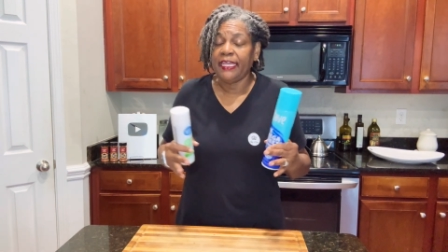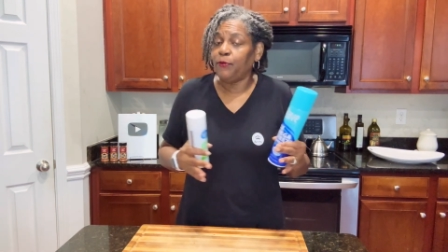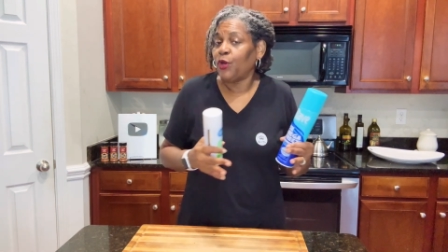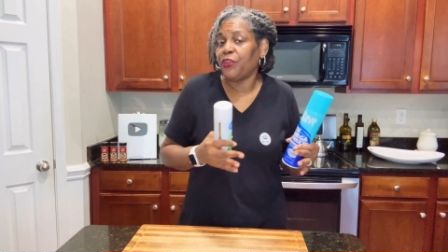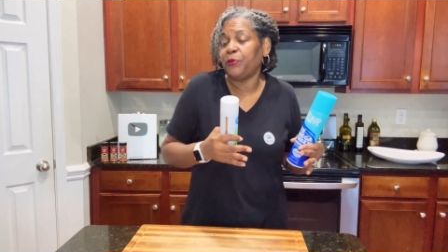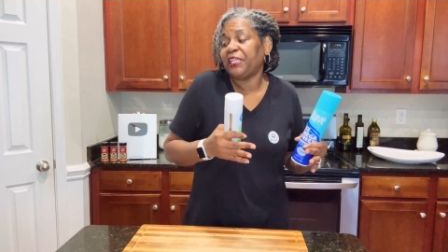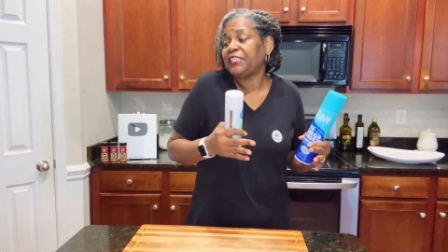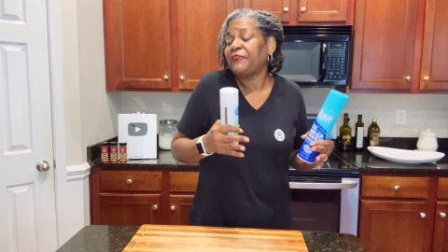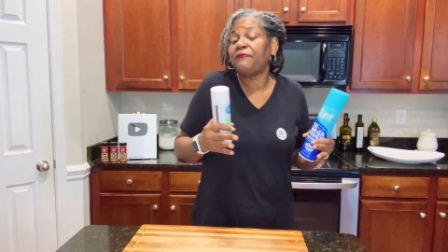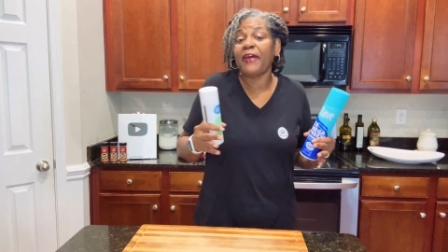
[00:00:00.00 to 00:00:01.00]
whether it's
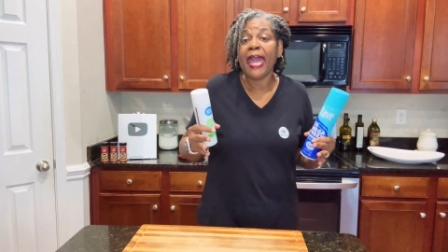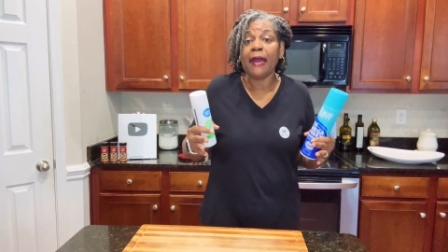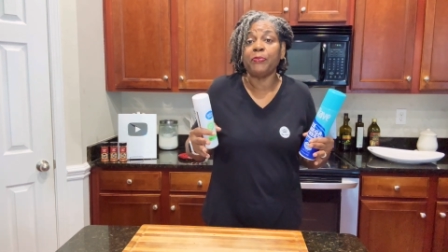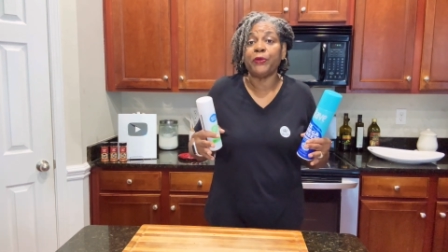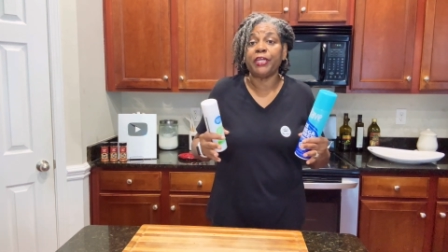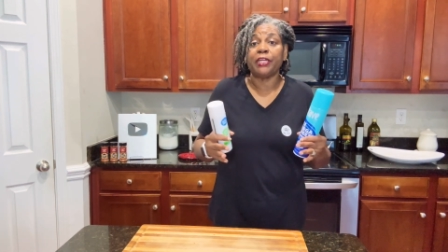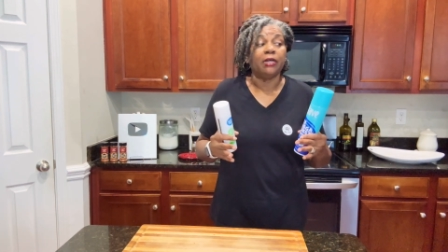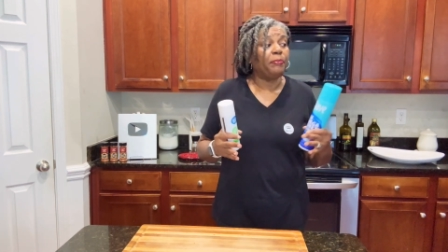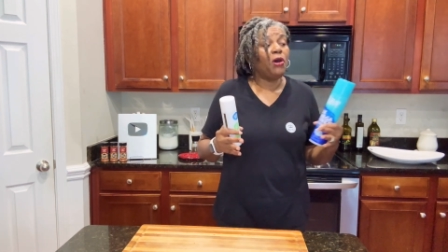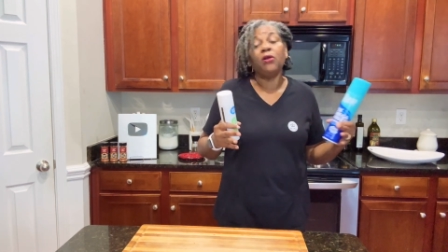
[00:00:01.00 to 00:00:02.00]
fabric,
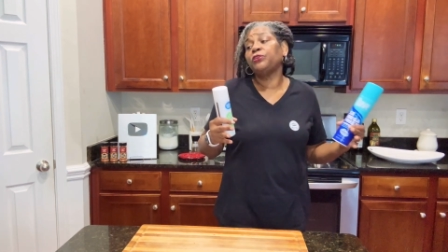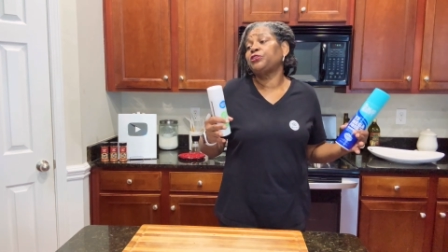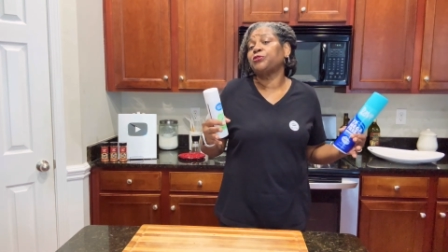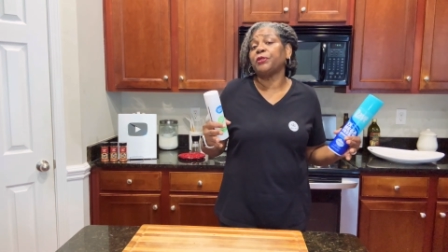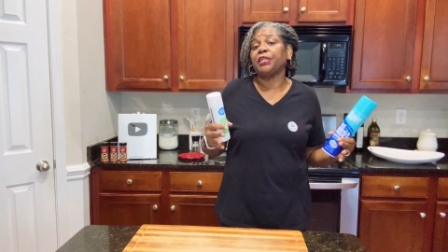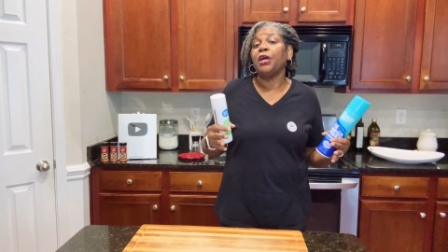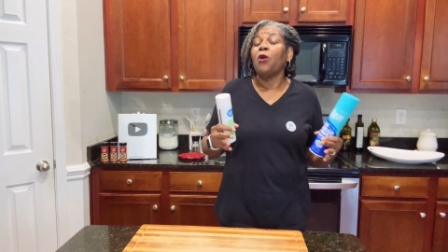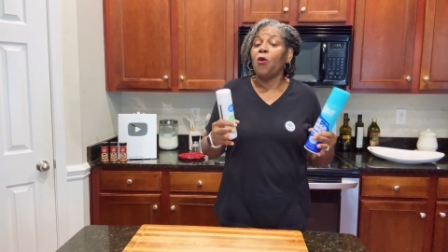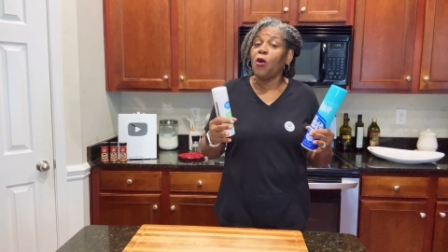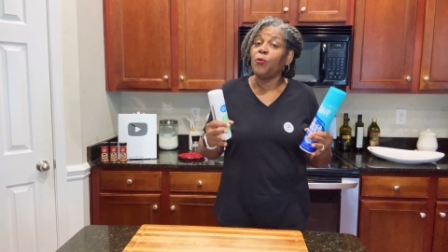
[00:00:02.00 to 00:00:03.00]
upholstery,
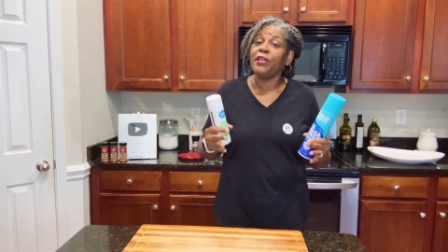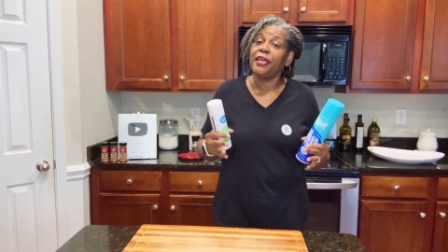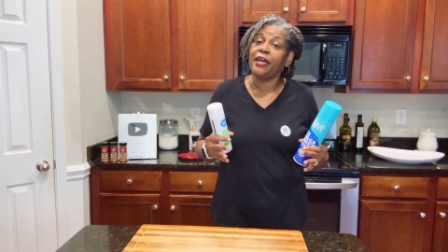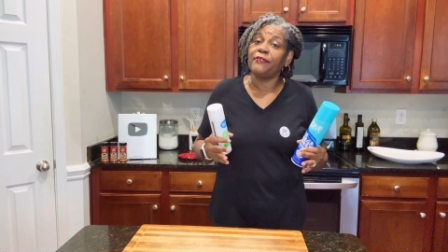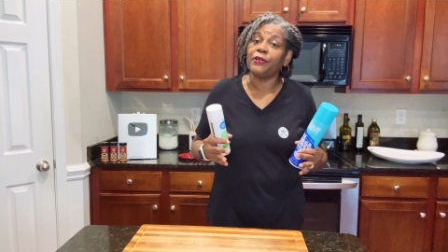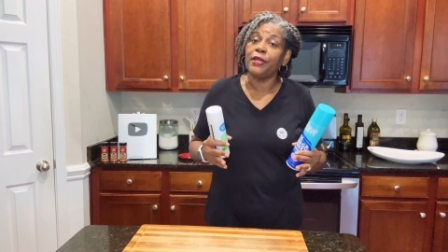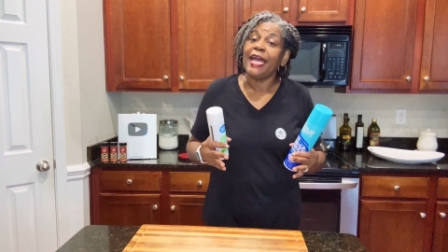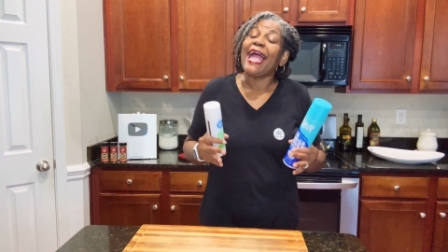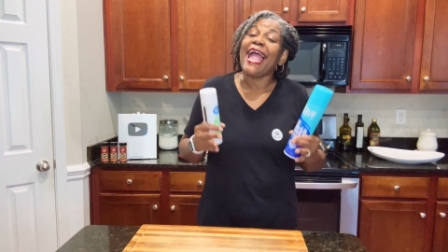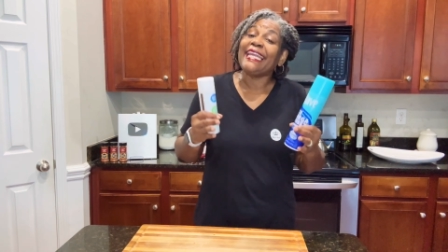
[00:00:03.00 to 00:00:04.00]
or whatever,
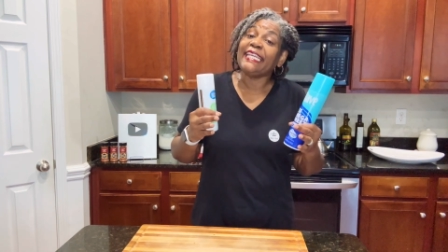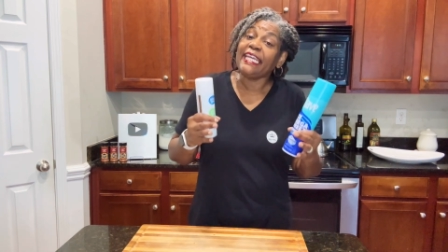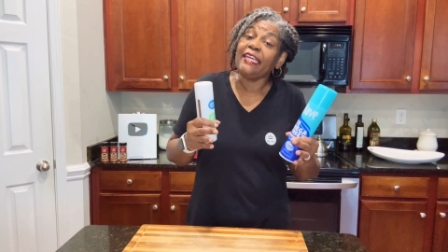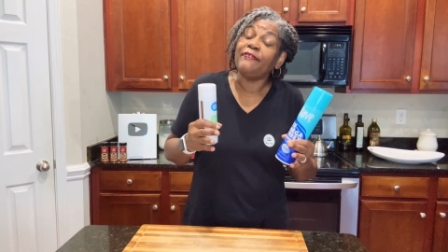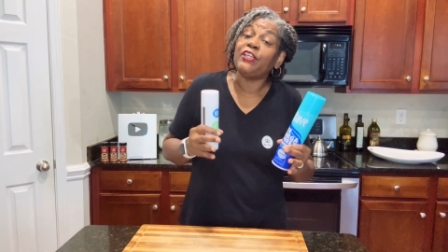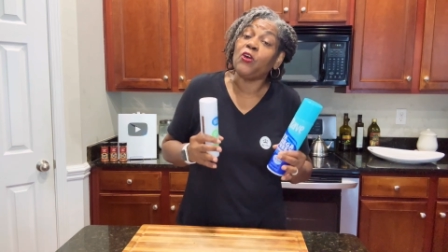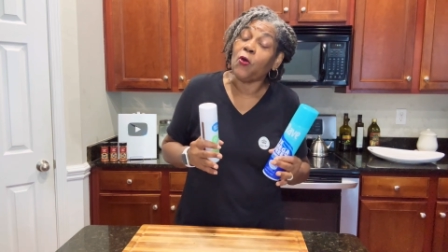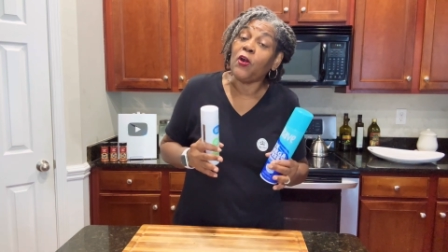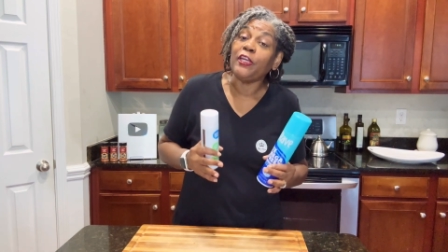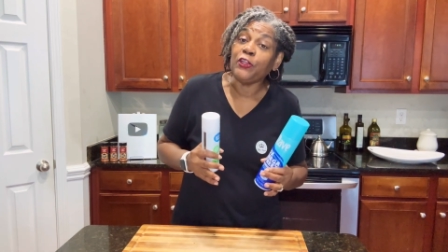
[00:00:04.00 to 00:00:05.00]
and even
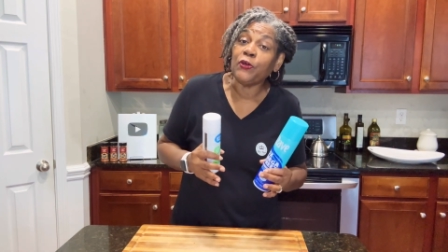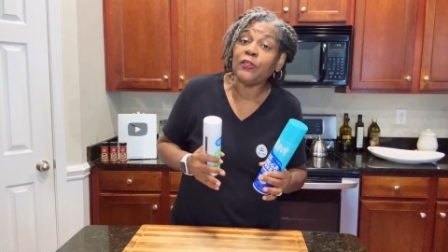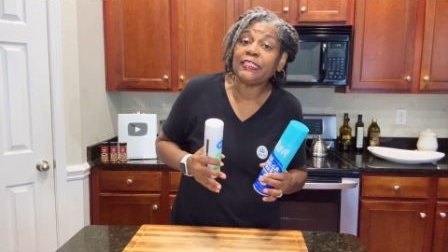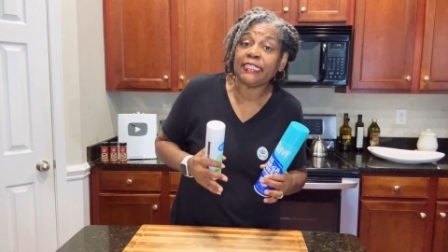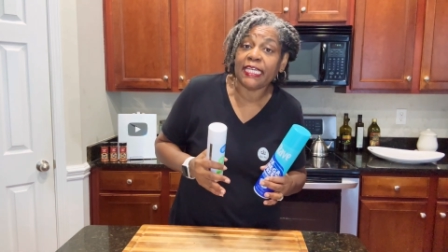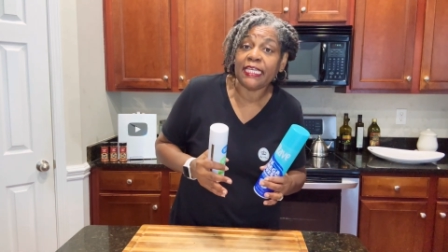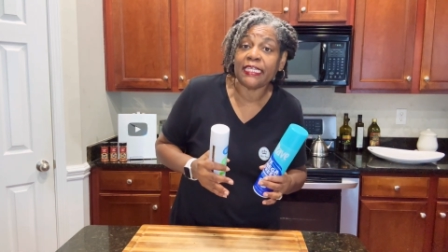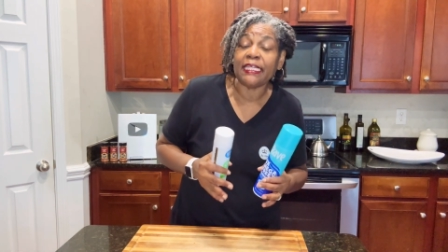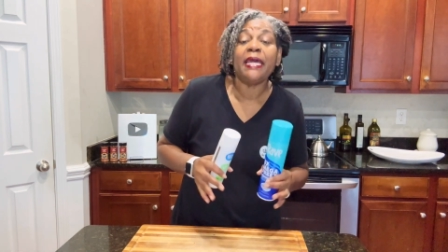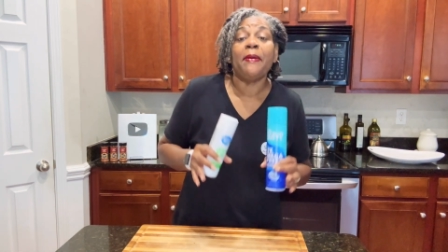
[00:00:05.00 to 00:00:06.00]
on your skin.